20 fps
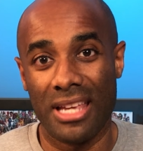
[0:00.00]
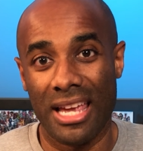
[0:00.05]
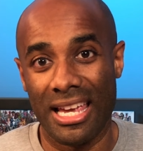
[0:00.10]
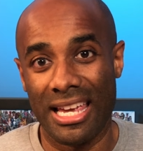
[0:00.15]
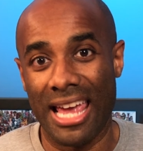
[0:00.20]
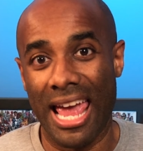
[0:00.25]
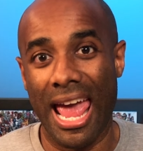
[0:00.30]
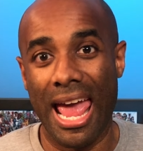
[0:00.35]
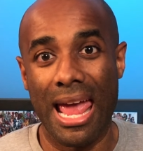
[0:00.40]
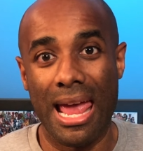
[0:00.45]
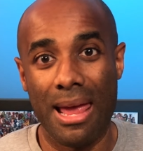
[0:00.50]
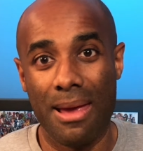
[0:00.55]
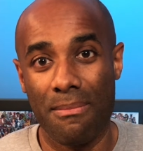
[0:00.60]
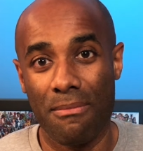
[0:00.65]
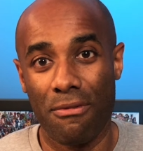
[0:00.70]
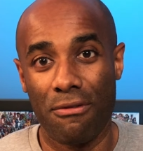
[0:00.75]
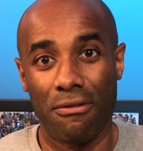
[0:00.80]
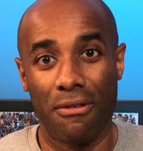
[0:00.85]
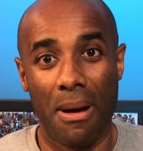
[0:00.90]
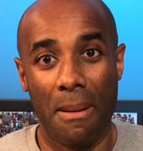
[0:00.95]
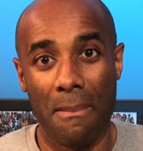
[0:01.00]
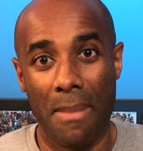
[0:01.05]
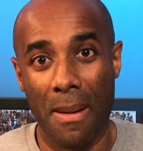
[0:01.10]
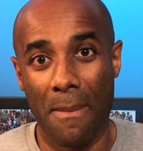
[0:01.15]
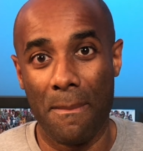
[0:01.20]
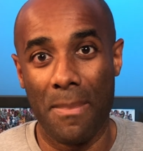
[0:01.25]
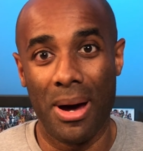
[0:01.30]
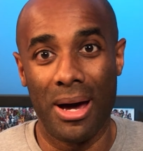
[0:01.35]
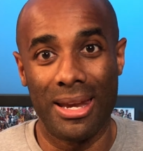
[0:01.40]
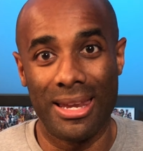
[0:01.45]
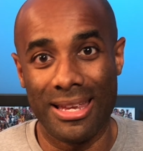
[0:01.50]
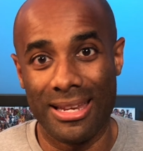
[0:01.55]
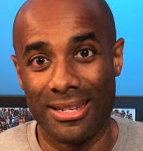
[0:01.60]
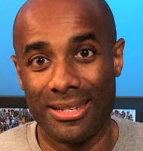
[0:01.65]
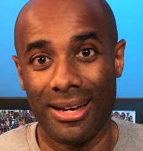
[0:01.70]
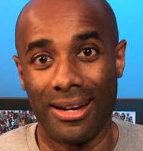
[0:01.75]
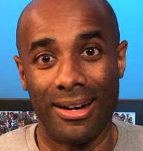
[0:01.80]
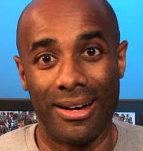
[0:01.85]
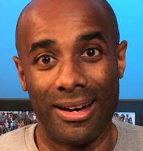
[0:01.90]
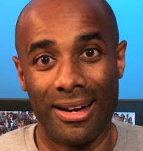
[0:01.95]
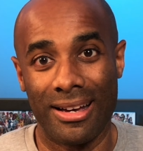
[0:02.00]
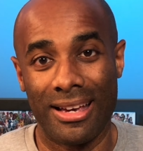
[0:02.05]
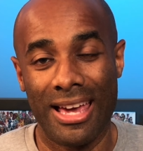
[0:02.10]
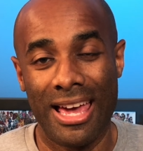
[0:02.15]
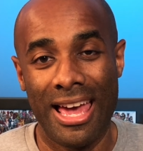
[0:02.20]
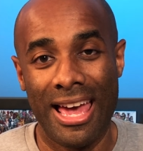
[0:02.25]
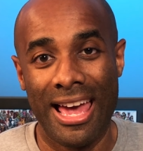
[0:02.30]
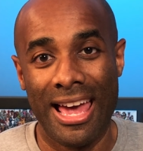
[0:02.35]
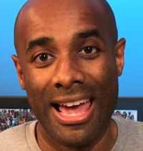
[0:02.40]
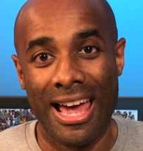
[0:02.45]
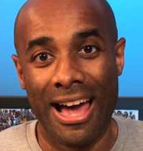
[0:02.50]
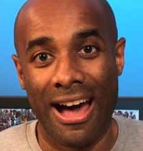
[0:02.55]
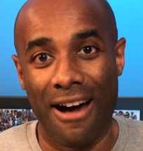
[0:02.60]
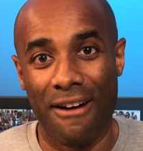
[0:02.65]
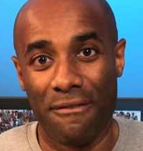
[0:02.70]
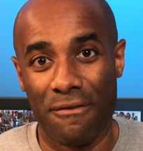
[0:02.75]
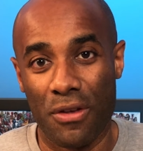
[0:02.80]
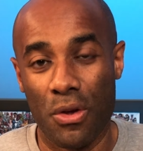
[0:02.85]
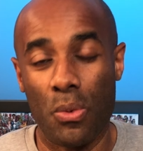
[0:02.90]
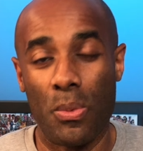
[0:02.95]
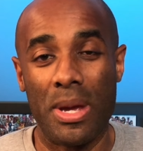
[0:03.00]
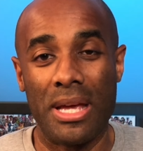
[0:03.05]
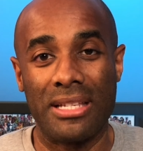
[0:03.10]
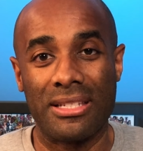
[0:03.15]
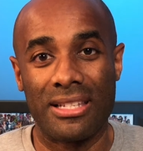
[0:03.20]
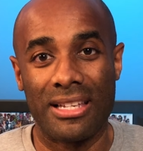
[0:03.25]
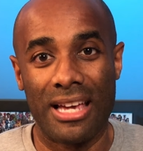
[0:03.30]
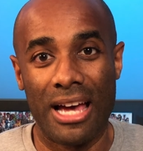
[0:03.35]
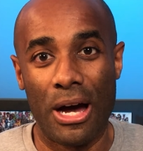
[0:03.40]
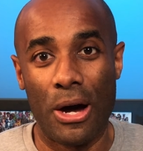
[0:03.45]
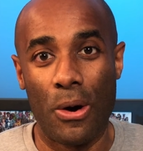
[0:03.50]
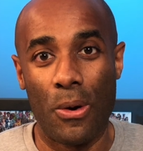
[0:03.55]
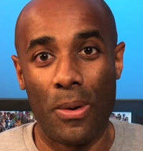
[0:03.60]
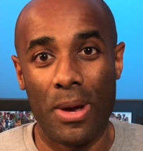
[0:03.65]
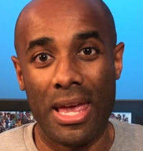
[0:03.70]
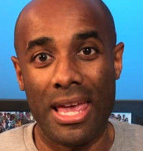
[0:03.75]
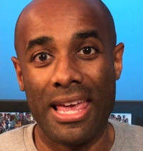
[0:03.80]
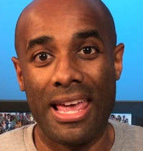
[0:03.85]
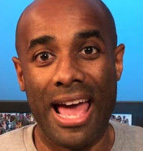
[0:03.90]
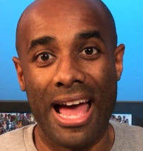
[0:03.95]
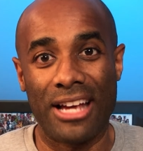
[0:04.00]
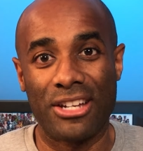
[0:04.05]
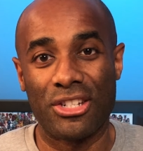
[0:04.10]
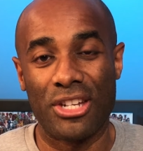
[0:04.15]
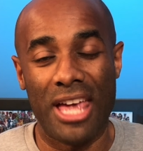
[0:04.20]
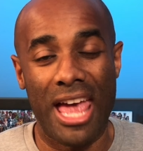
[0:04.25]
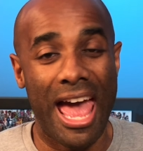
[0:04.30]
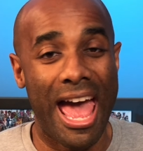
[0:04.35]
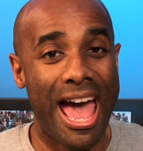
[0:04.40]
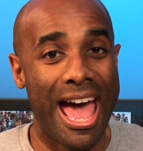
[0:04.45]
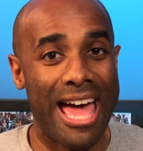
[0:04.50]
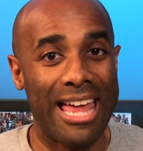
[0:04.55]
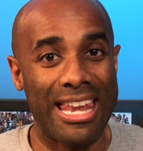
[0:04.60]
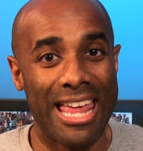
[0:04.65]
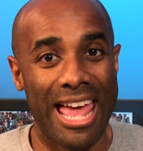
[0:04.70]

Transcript: It came from my buddy Doug a few weeks ago. He actually had